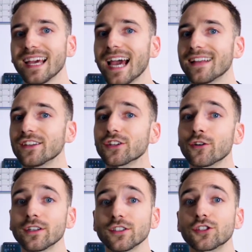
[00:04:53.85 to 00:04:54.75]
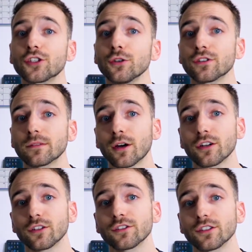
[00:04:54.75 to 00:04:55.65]
and then you're going to choose some
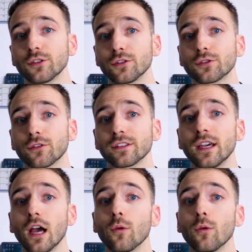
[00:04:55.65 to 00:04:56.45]
articles and news stories